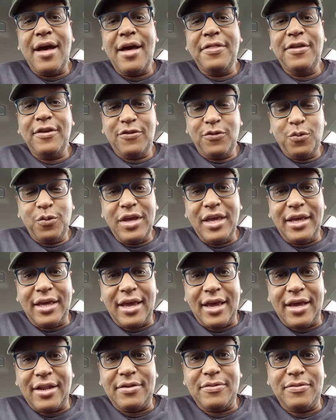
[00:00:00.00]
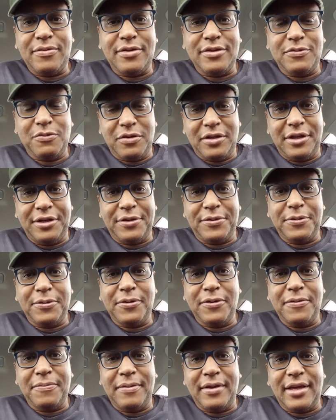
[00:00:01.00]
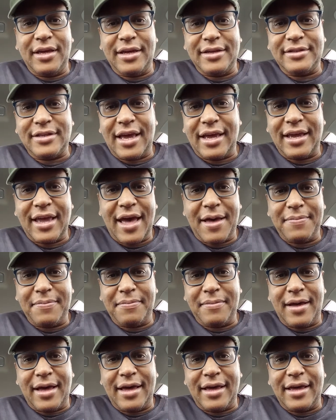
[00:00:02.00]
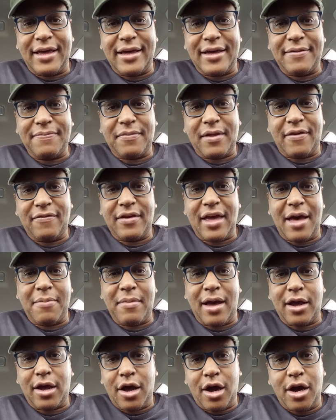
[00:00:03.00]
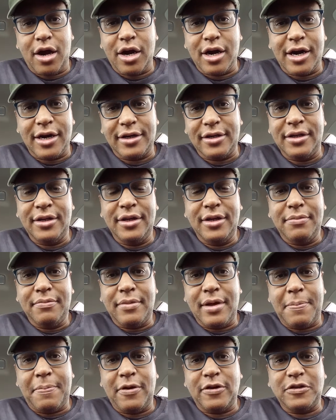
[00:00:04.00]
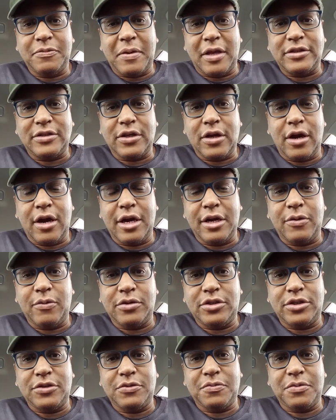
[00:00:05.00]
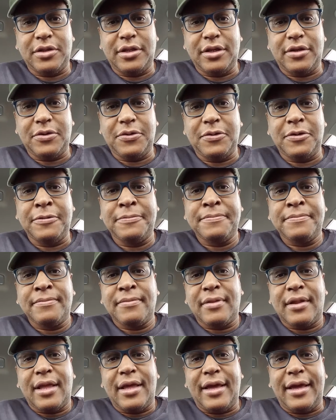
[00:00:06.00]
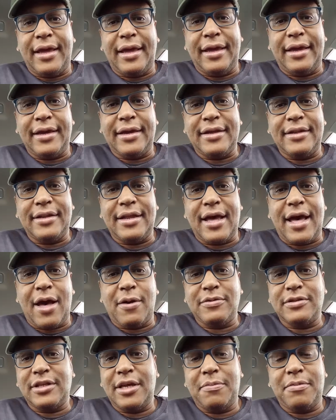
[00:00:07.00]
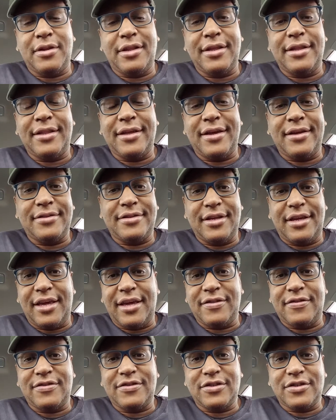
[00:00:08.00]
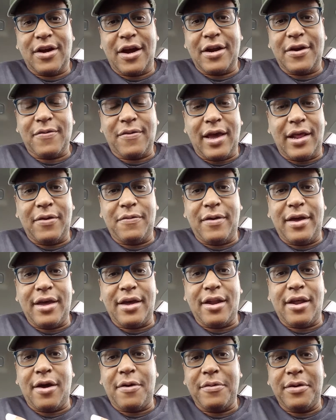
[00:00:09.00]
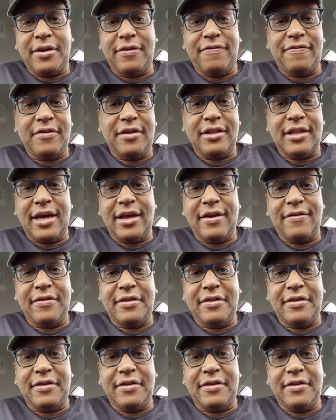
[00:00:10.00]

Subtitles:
This weekend was really cool because I've got my card, my Postmates card, which is really cool, and I was able to get started right away. I already filled out